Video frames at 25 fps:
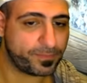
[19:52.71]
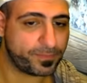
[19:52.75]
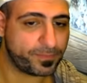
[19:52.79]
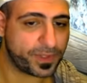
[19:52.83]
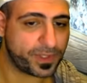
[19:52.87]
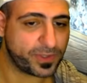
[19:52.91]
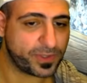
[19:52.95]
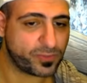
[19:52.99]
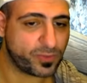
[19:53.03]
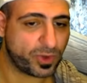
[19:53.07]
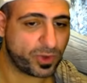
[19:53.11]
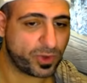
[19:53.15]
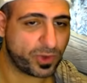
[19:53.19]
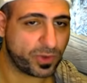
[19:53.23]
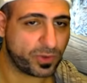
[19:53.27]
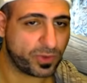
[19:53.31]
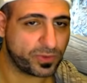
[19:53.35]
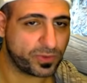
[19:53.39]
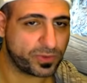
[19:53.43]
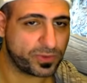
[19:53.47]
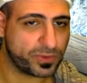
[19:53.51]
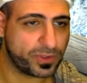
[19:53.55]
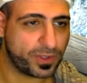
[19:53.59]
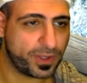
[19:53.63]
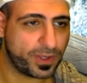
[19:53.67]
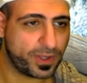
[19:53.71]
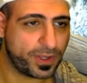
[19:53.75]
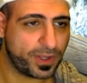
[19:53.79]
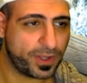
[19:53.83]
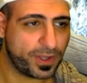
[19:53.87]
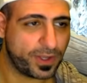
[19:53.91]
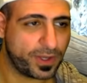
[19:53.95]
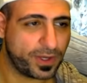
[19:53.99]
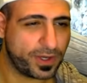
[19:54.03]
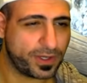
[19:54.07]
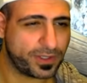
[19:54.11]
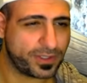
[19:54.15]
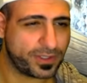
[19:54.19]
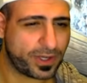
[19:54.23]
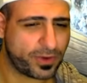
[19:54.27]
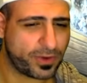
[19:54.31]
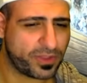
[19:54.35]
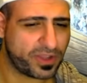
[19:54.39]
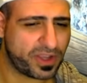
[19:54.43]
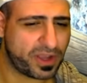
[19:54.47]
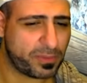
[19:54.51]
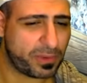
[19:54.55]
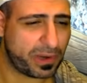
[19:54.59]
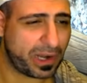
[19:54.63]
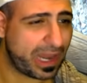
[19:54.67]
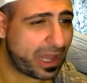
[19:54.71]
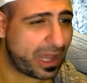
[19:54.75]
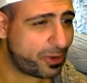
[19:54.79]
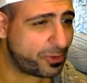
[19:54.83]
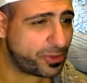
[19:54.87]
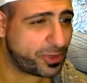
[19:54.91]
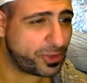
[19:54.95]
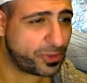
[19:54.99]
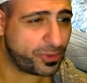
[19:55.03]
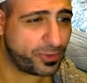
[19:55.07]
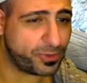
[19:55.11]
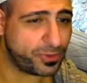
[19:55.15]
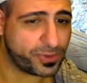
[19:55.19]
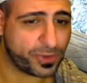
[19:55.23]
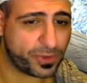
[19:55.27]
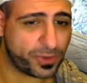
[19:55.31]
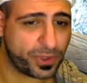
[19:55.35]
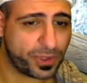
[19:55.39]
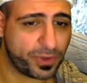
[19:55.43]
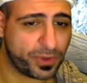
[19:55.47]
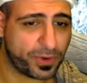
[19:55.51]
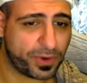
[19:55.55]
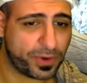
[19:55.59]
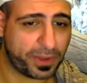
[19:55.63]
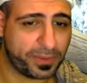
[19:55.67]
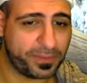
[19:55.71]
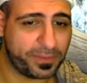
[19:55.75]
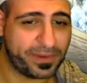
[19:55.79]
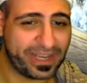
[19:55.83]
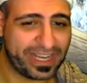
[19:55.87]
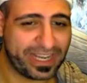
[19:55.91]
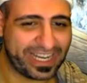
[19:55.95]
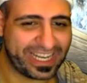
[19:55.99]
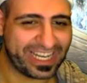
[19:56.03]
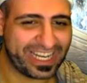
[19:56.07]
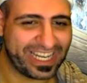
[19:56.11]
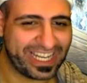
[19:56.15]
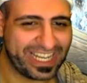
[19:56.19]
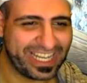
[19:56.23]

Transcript: his Rotos, because I don't think I'm allowed to do so, you know what I mean?